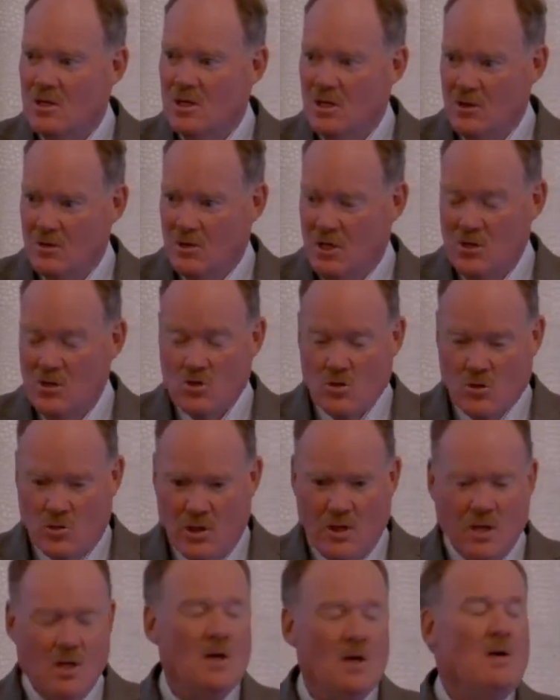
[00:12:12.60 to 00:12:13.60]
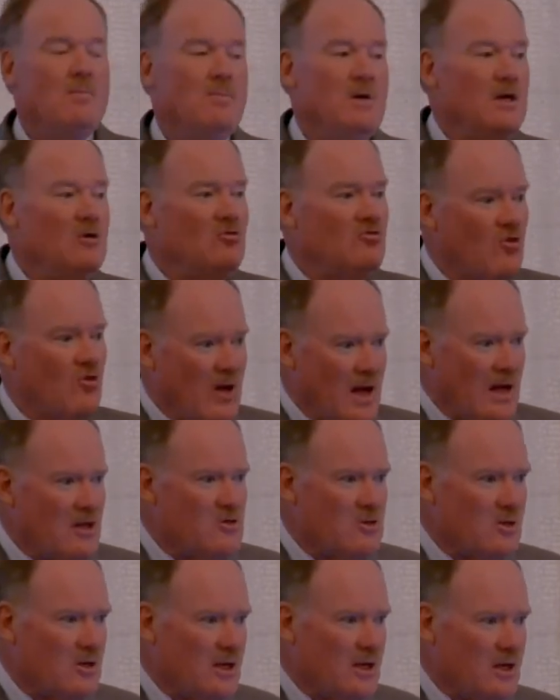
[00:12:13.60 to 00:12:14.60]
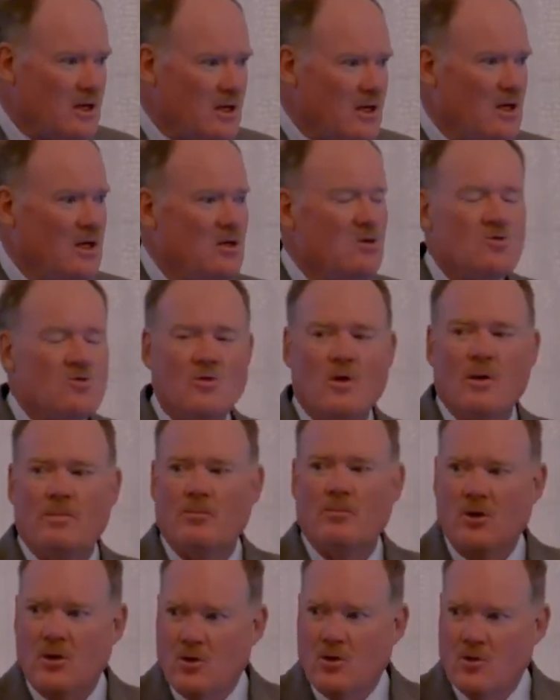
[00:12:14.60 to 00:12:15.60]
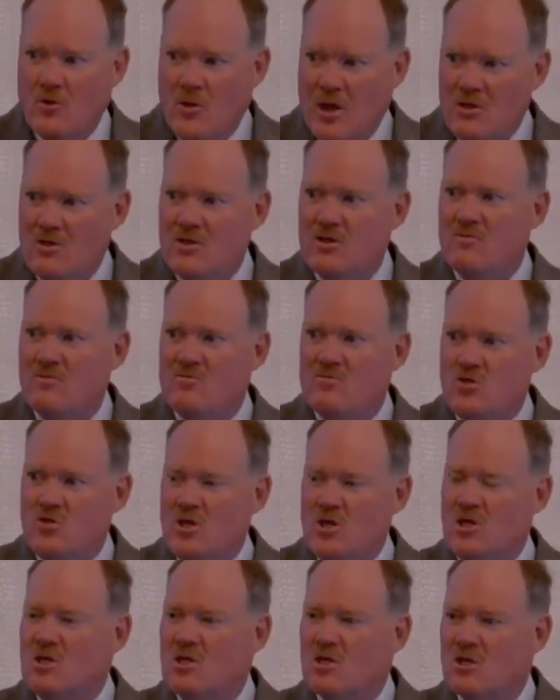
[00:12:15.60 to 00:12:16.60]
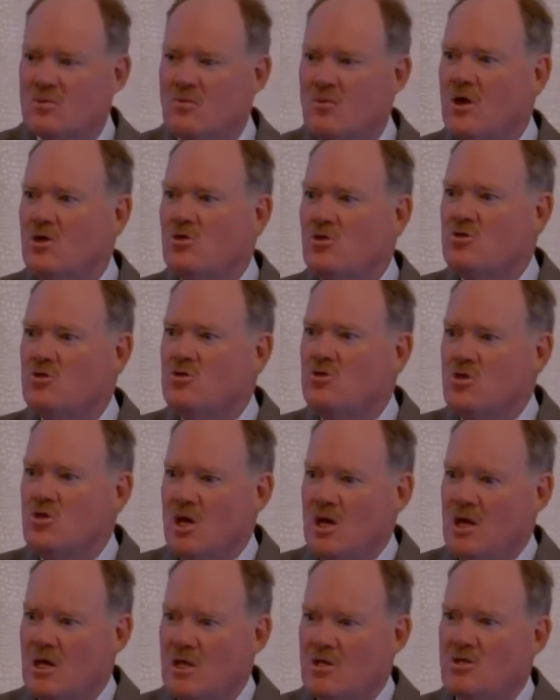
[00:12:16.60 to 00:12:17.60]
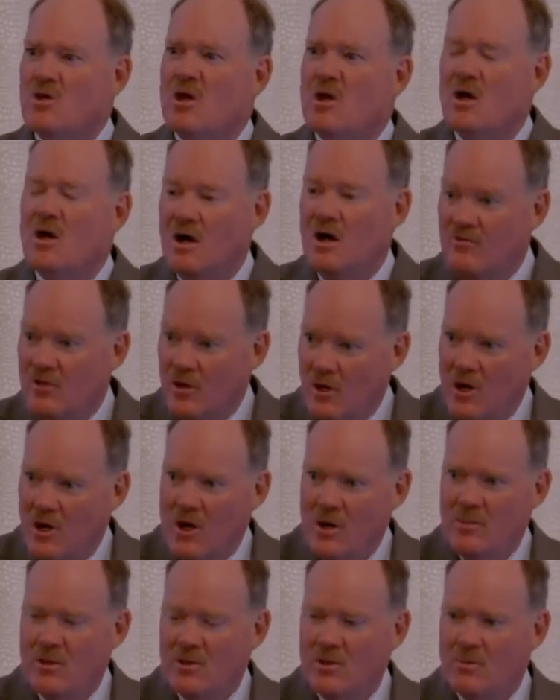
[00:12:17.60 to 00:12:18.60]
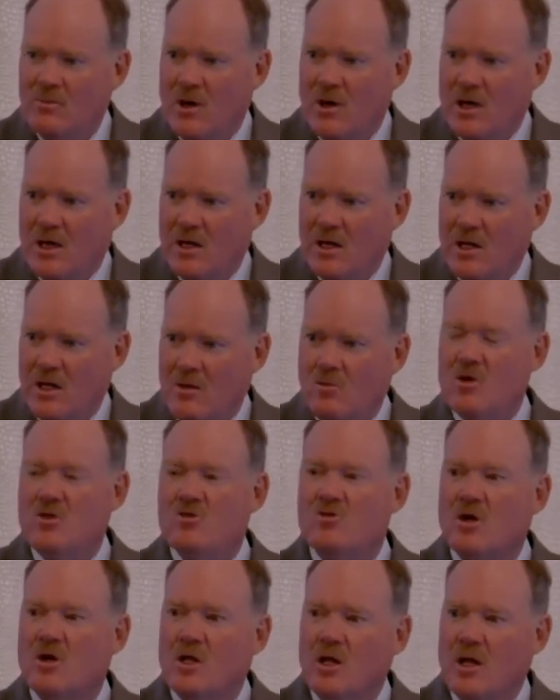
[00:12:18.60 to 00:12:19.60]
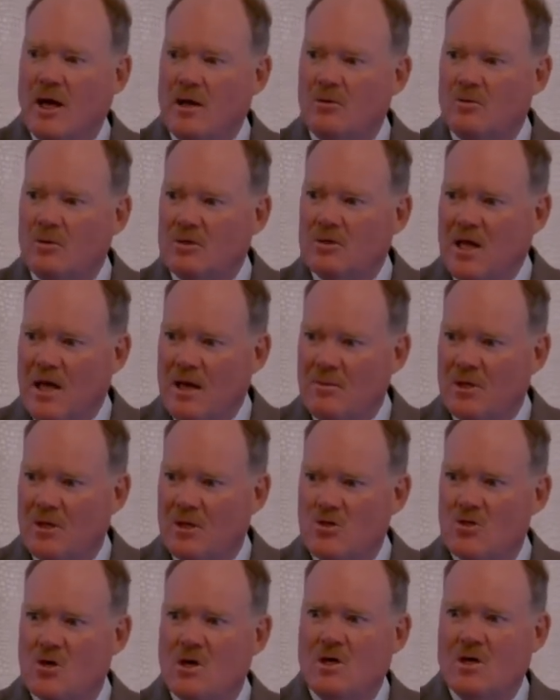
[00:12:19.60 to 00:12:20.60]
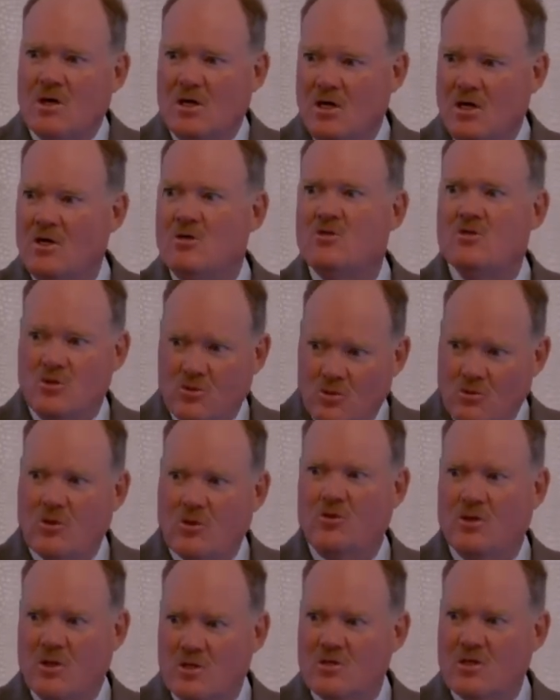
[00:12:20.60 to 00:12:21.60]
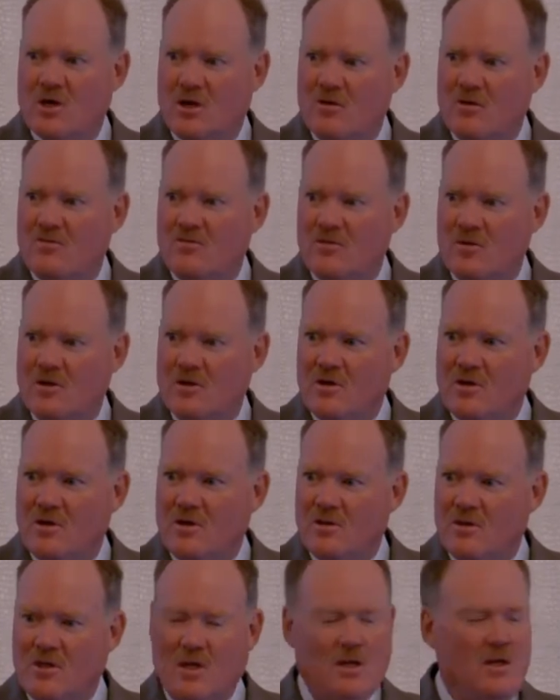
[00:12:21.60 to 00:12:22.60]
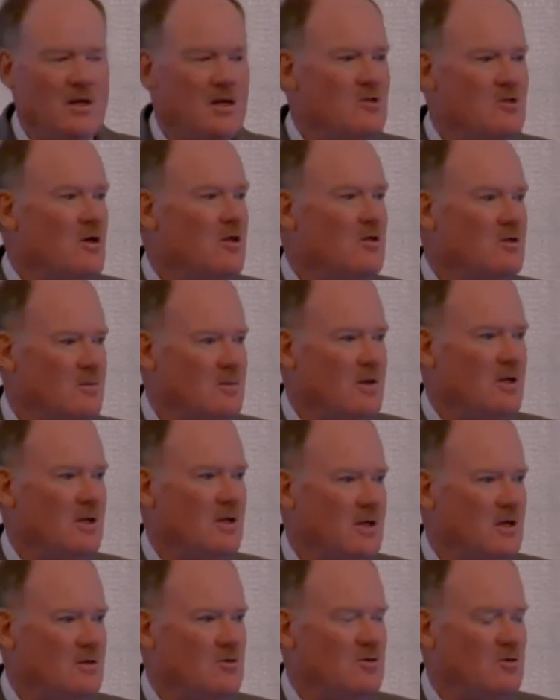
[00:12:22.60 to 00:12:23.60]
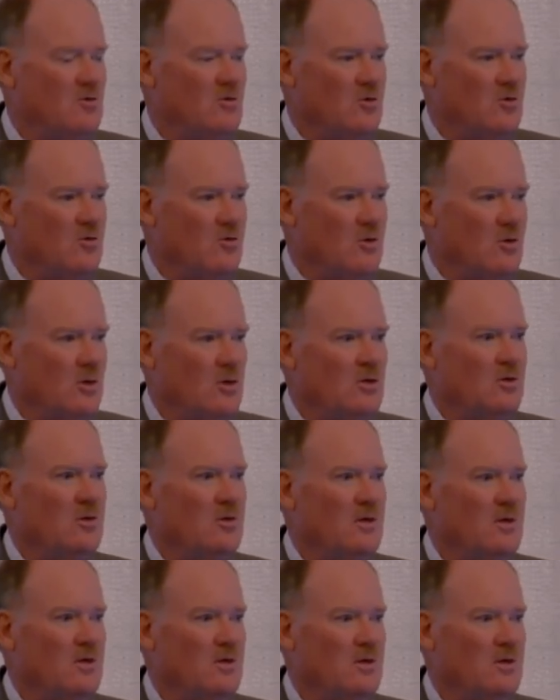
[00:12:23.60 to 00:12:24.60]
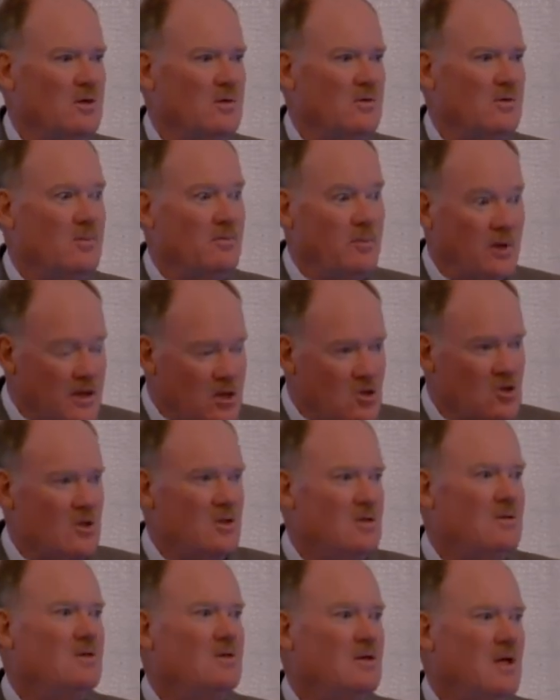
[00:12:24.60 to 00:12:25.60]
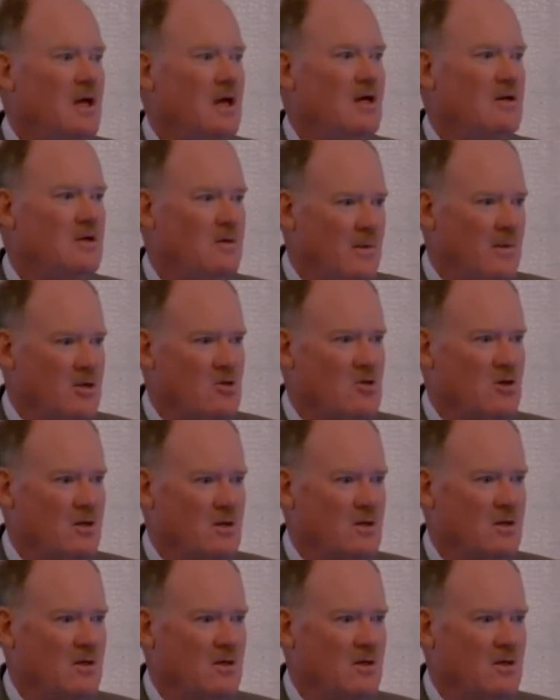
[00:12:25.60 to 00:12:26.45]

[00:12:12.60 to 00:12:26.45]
injury being translated into a progressive gene expression change of alarm in the brain, in which the collateral damage is the neuron itself that leads ultimately to neuronal depletion and dementia.